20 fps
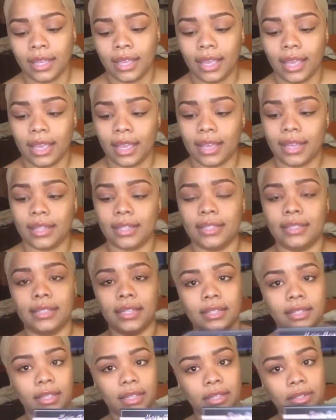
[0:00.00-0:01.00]
and
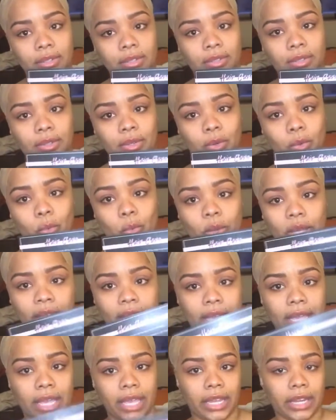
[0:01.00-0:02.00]
the little wig
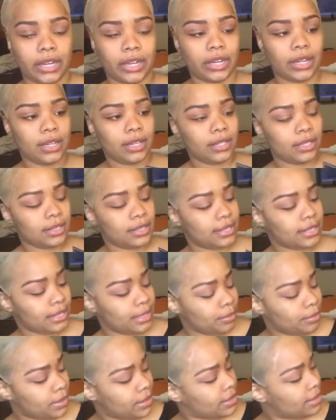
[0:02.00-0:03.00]
care
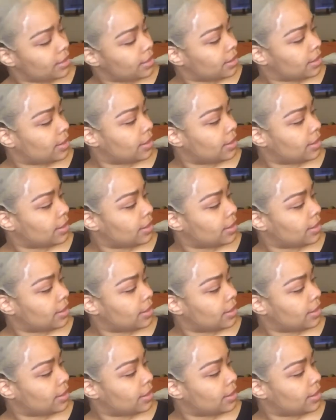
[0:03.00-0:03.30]
tips.